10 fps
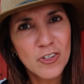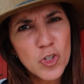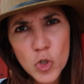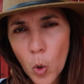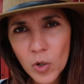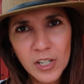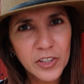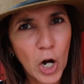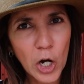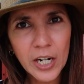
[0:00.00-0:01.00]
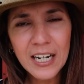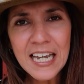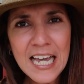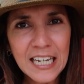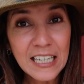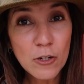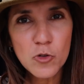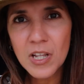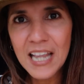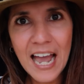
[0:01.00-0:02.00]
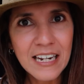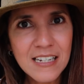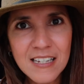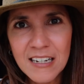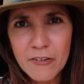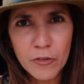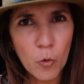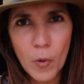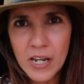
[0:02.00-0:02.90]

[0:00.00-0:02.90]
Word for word: It's totally dark, and they use lights in different